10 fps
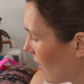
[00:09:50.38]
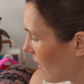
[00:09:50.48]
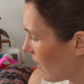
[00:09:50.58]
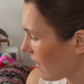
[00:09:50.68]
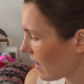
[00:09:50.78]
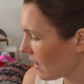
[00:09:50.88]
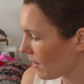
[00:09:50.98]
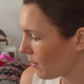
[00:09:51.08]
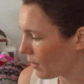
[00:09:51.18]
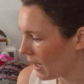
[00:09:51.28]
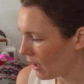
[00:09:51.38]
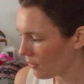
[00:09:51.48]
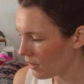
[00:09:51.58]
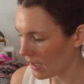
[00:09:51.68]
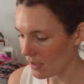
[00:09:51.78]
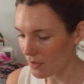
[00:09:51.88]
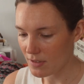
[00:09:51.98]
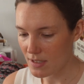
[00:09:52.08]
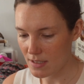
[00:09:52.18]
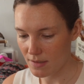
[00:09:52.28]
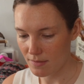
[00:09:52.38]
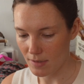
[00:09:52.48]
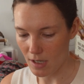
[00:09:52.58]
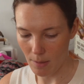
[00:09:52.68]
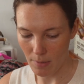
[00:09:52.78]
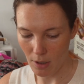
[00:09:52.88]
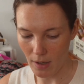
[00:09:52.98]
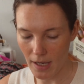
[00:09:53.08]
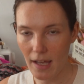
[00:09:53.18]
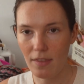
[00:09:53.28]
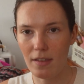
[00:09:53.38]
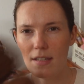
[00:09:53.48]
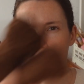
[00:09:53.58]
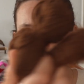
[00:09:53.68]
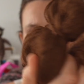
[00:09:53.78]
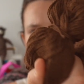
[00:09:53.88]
The brown, I loved this combo. I had this